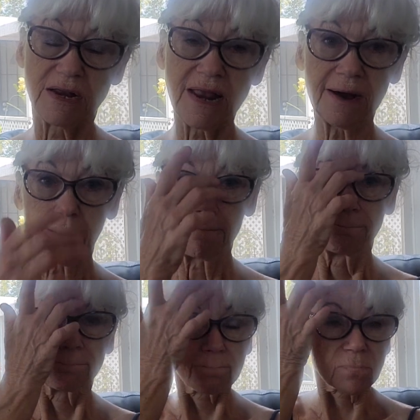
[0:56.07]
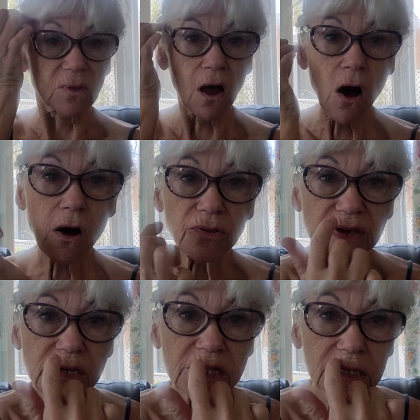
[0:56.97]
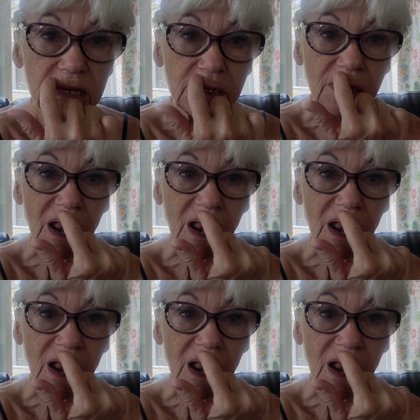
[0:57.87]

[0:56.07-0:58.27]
Now, all these little